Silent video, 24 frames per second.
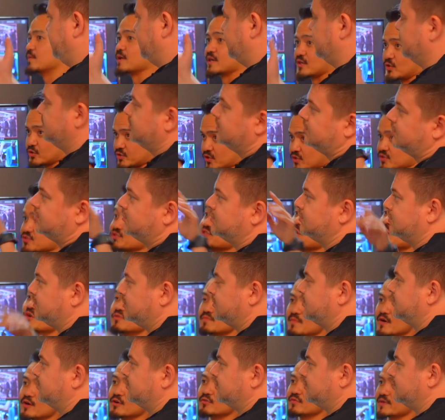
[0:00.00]
Uh, both
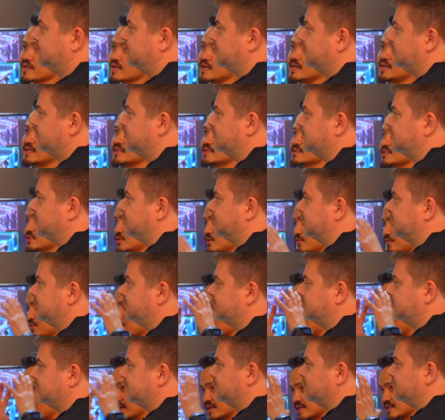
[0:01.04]
are 1080p
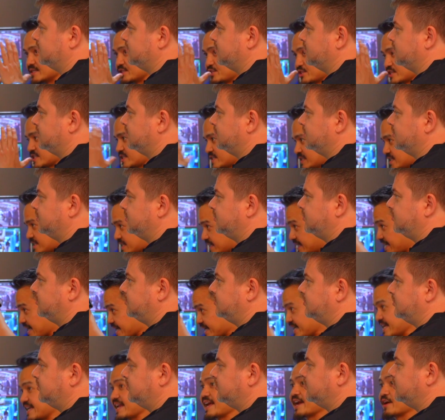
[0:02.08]
uh, at 60,
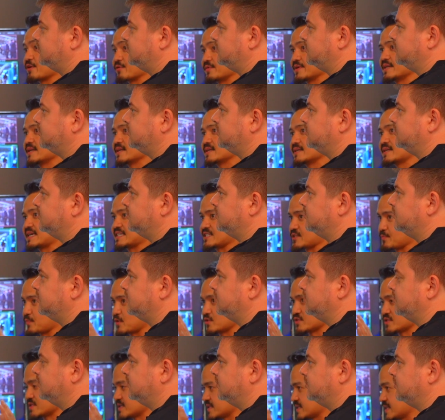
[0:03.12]
uh, very
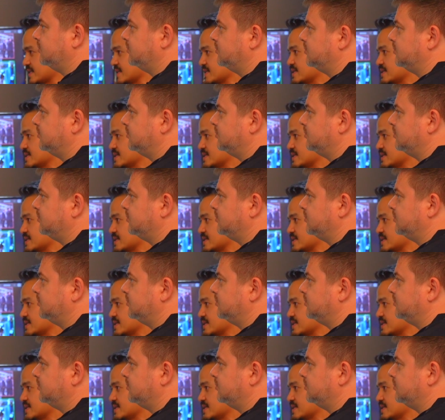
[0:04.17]
reliable.